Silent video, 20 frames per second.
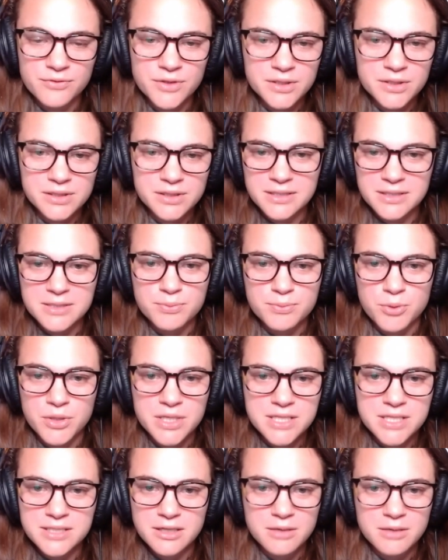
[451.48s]
on the field at this
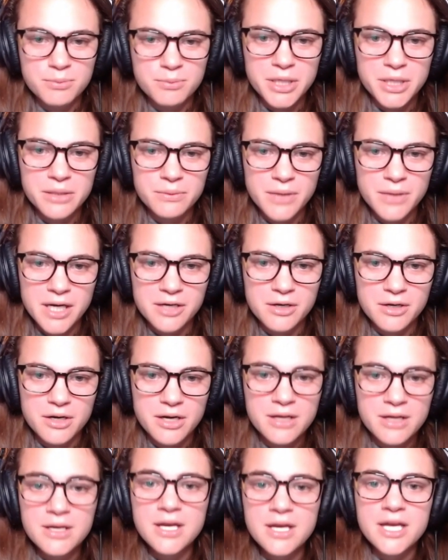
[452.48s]
point, he's going to break a
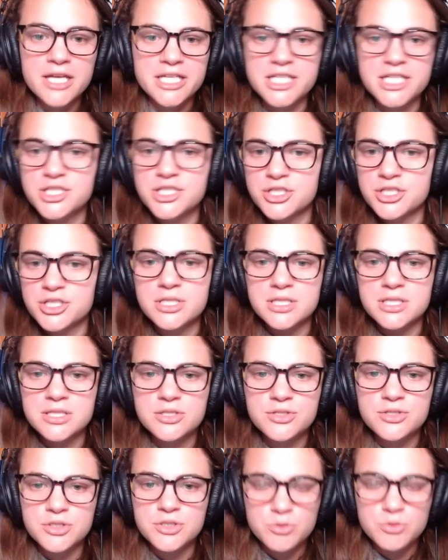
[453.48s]
record. He should
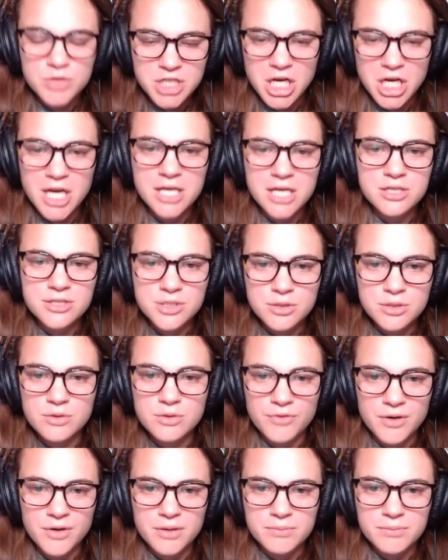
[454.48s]
just change
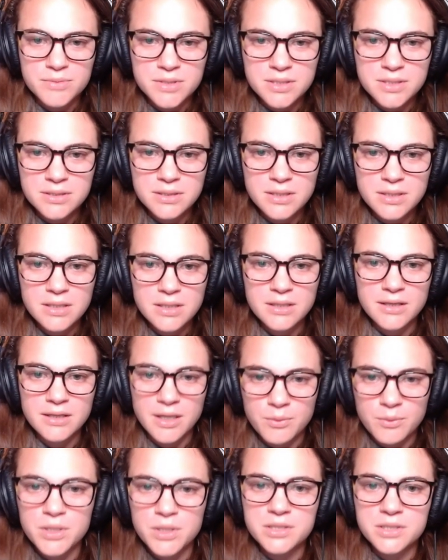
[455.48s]
uniforms.
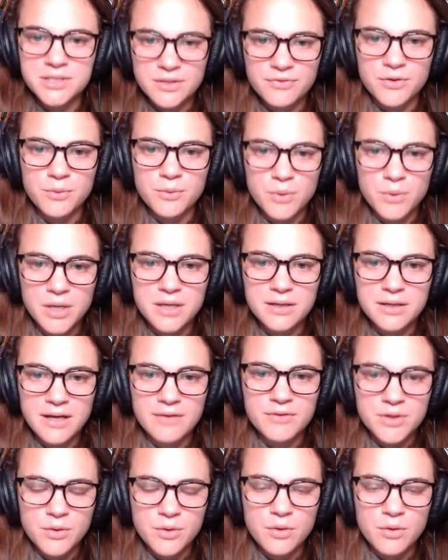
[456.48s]
Yes. Like we're a different one
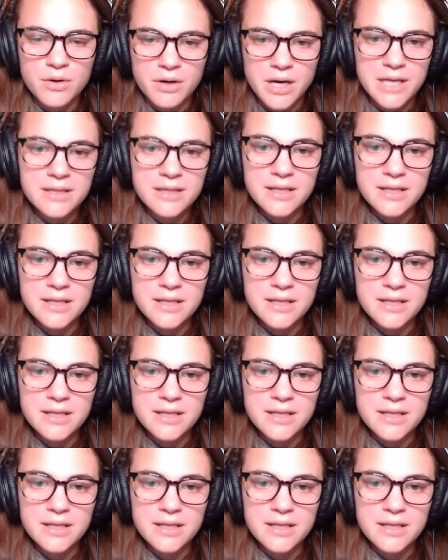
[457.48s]
every quarter.